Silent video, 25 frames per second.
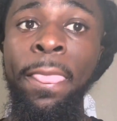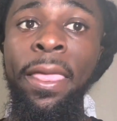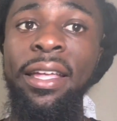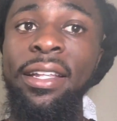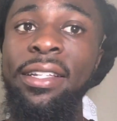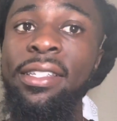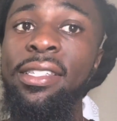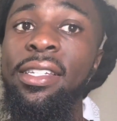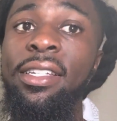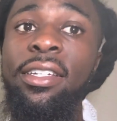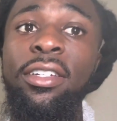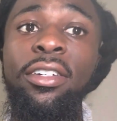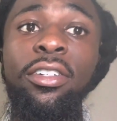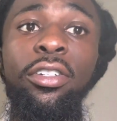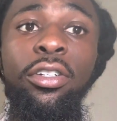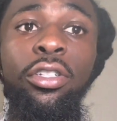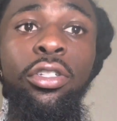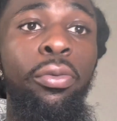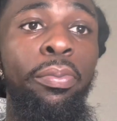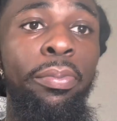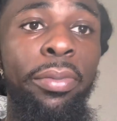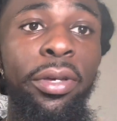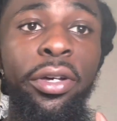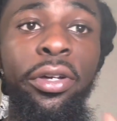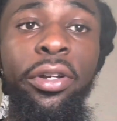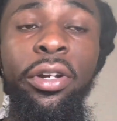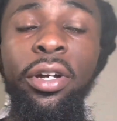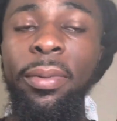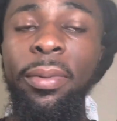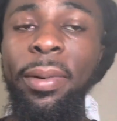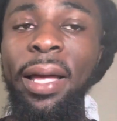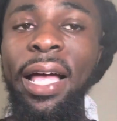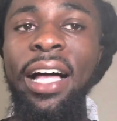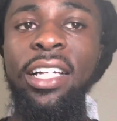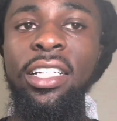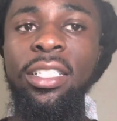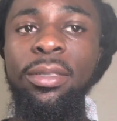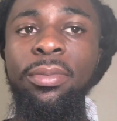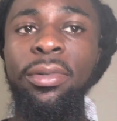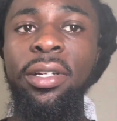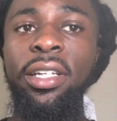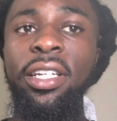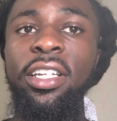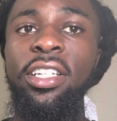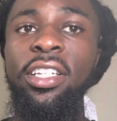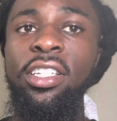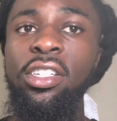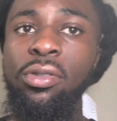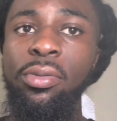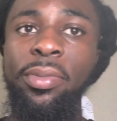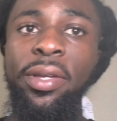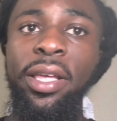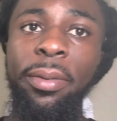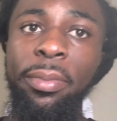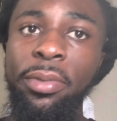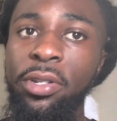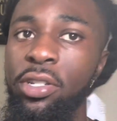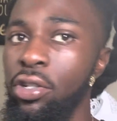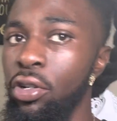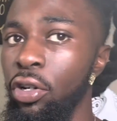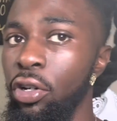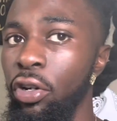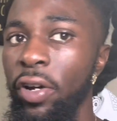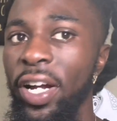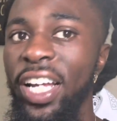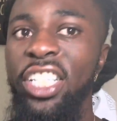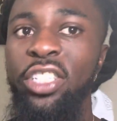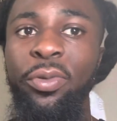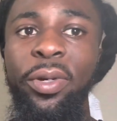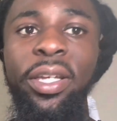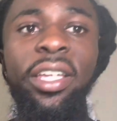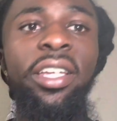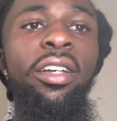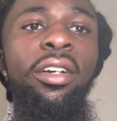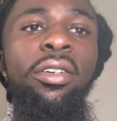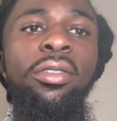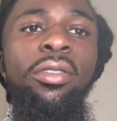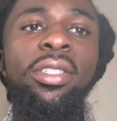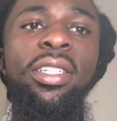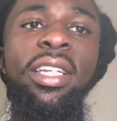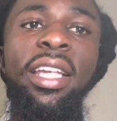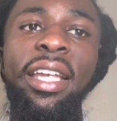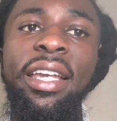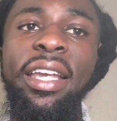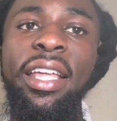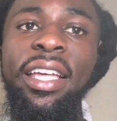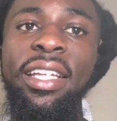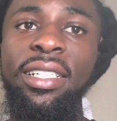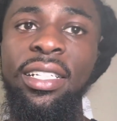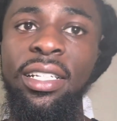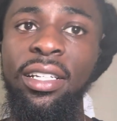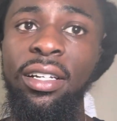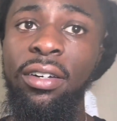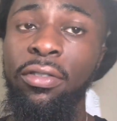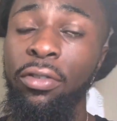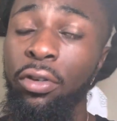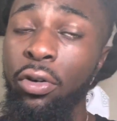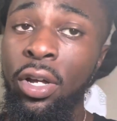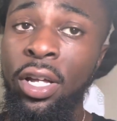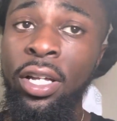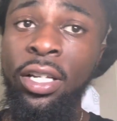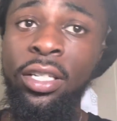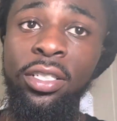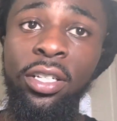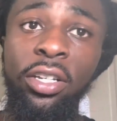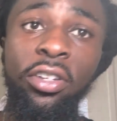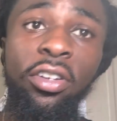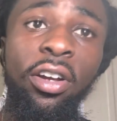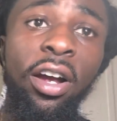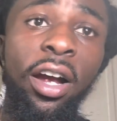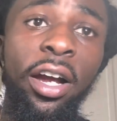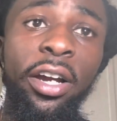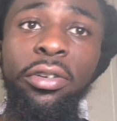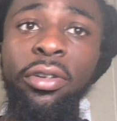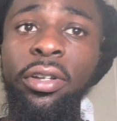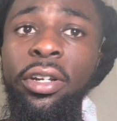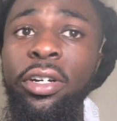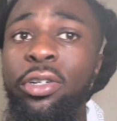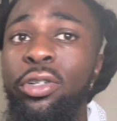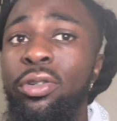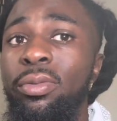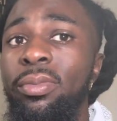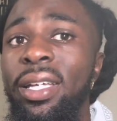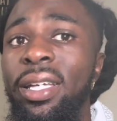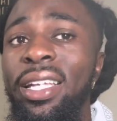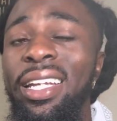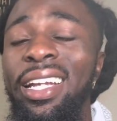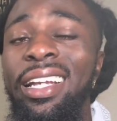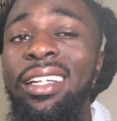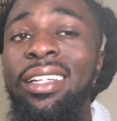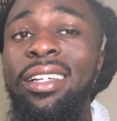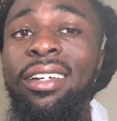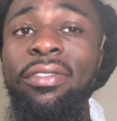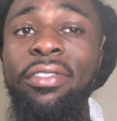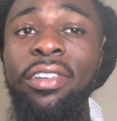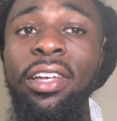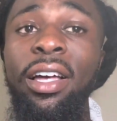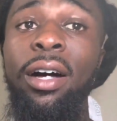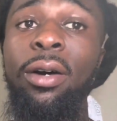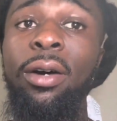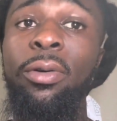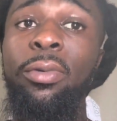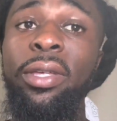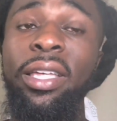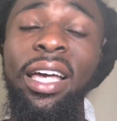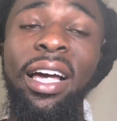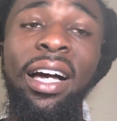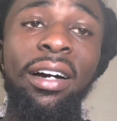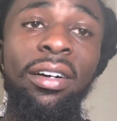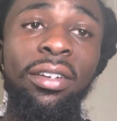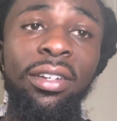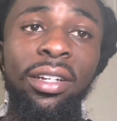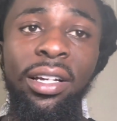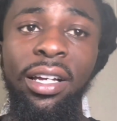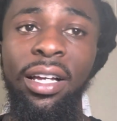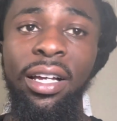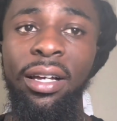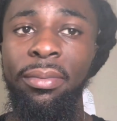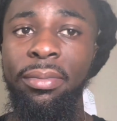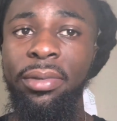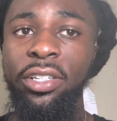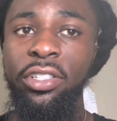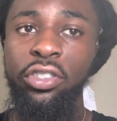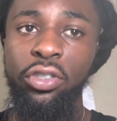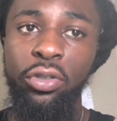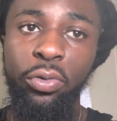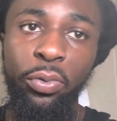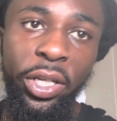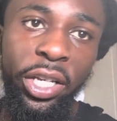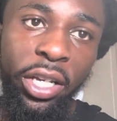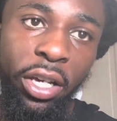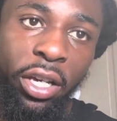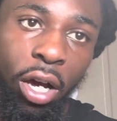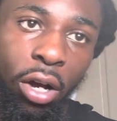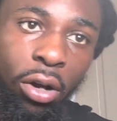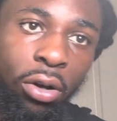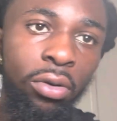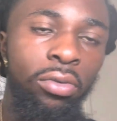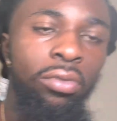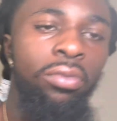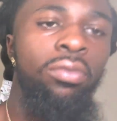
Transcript: until you build up house money to be able to graduate and go to that next level. So you already know what to do, man. I love y'all. We out and God bless you. We go.